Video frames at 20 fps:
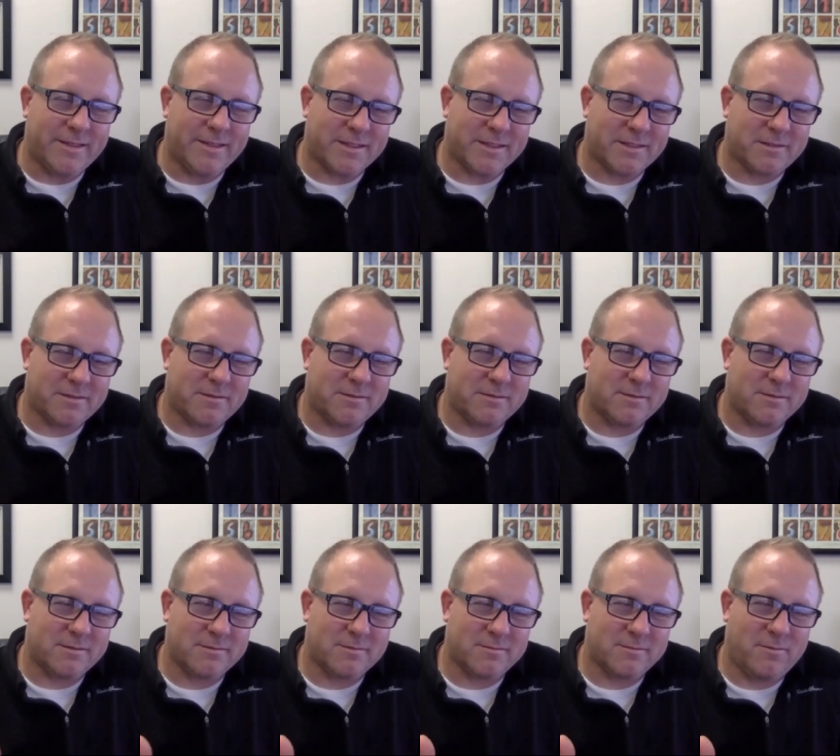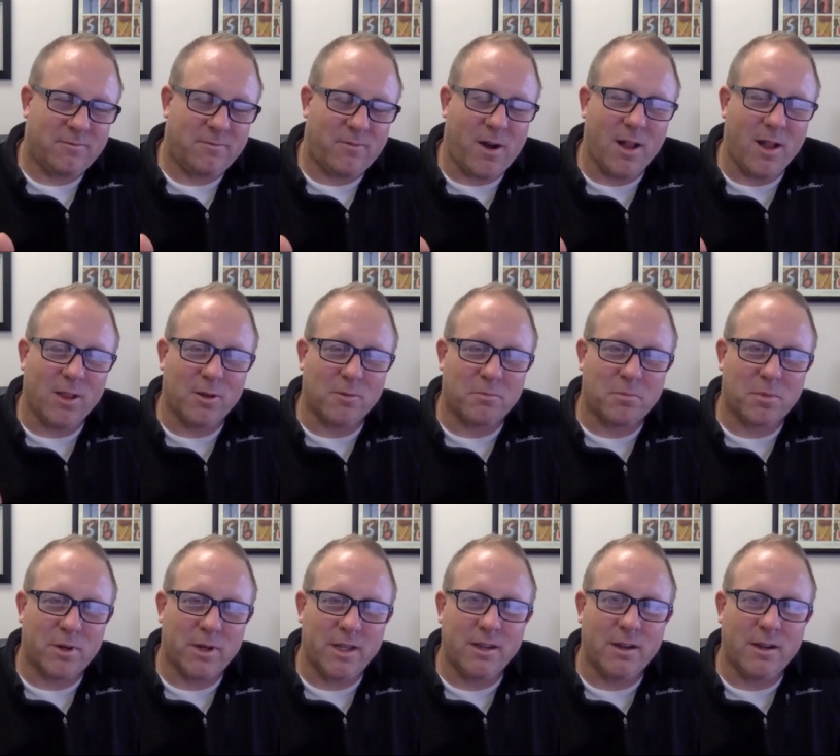happens to be an
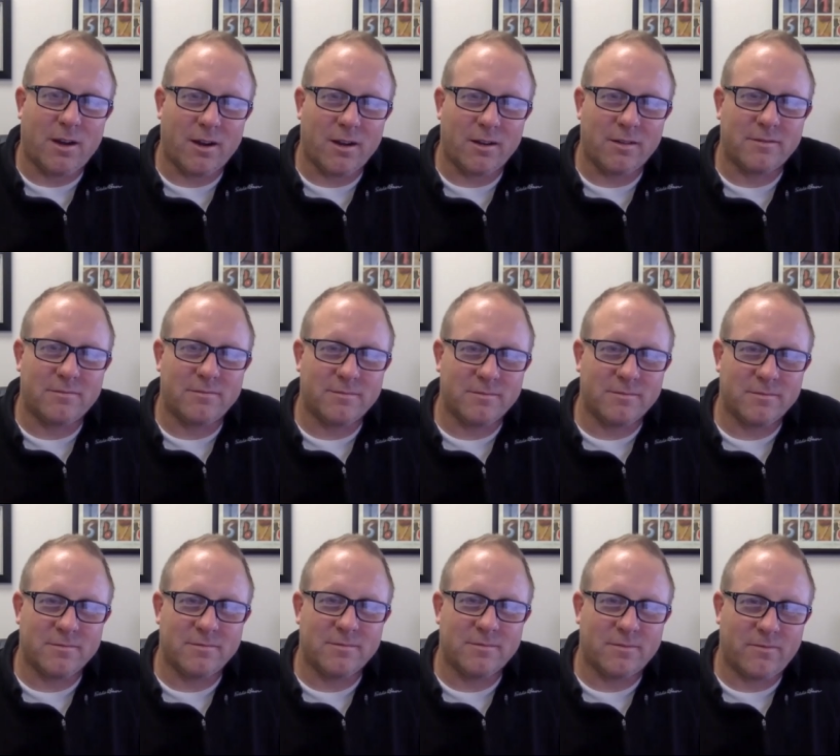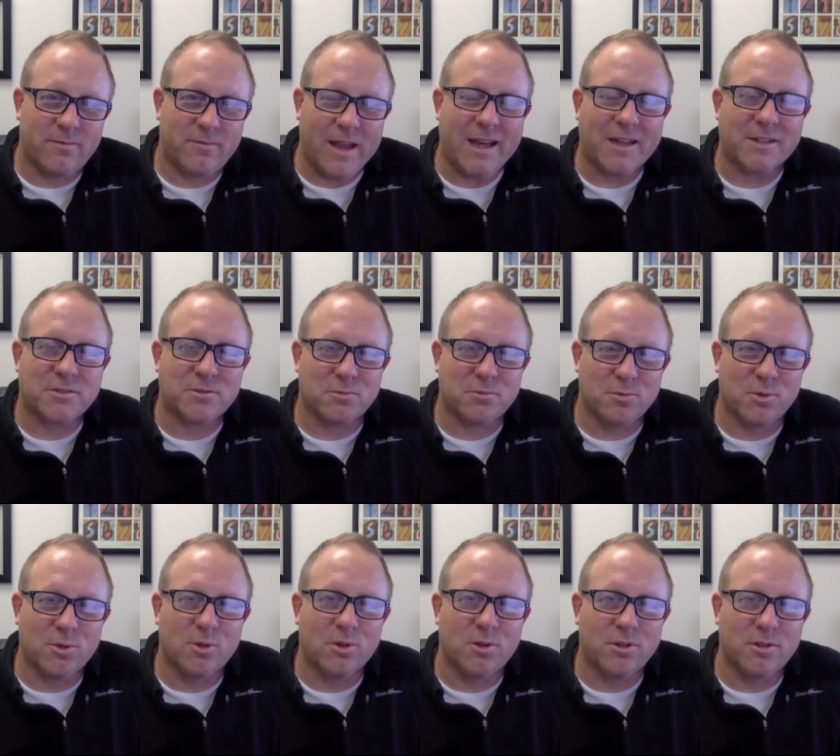entomologist and a geneticist,
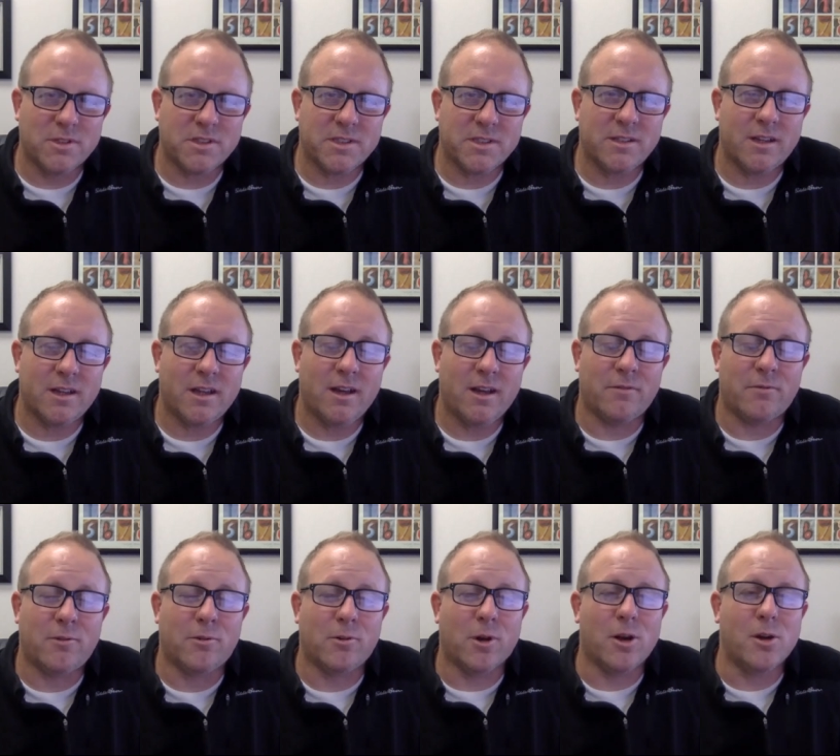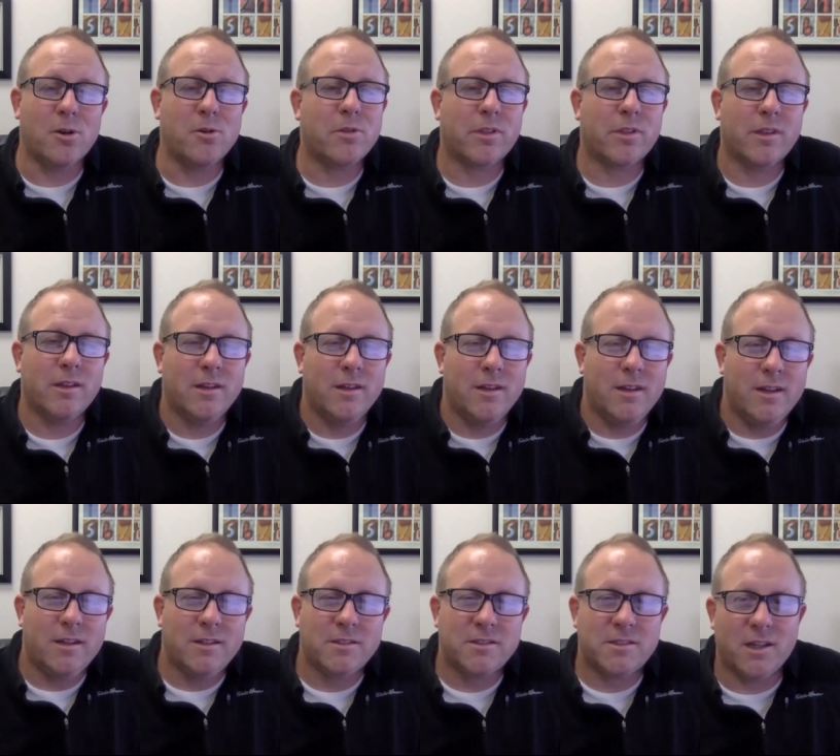and he was the perfect person to
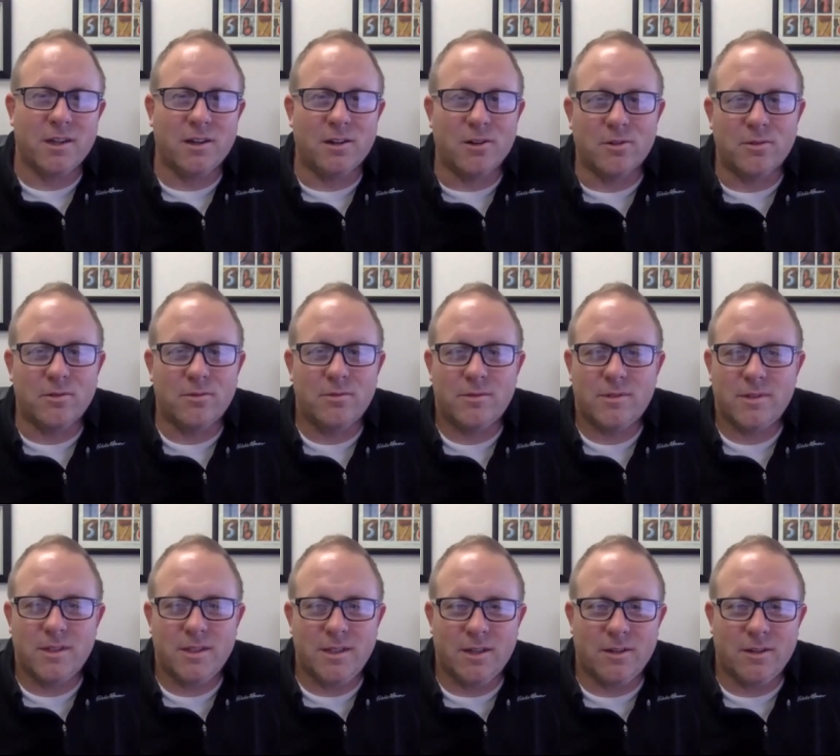talk